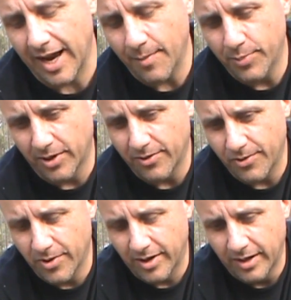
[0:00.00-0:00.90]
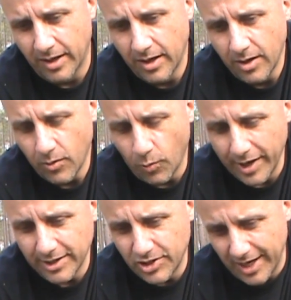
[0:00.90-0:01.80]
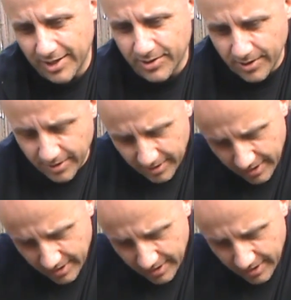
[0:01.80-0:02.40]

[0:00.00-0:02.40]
I put through it Winchester,